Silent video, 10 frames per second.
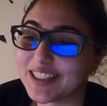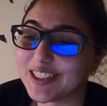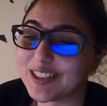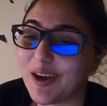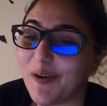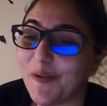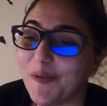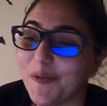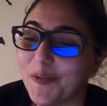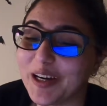So
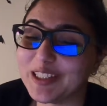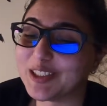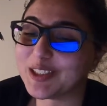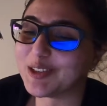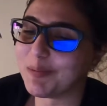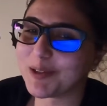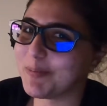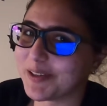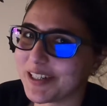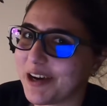it's just so
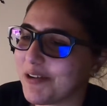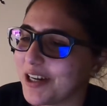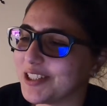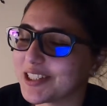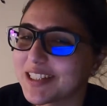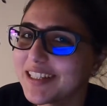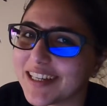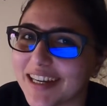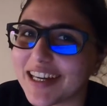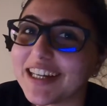much better now. I
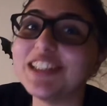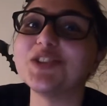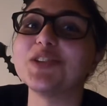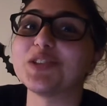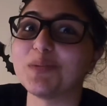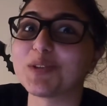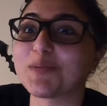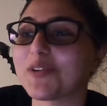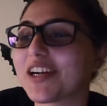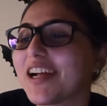enjoy it so much
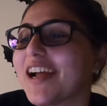more.